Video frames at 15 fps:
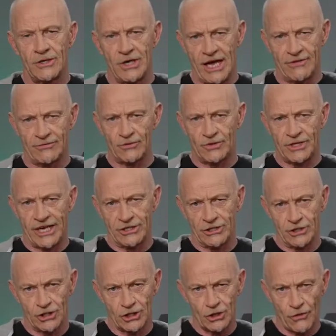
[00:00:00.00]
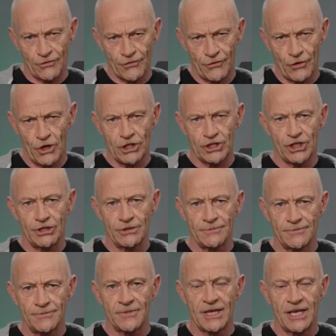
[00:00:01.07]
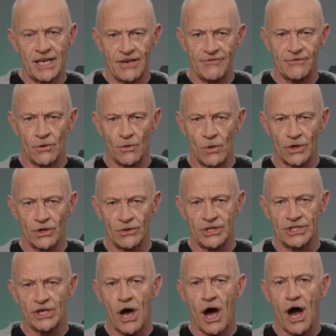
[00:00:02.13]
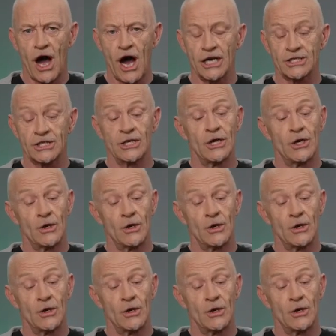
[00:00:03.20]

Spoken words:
you have to take the soft version. If the water is hard,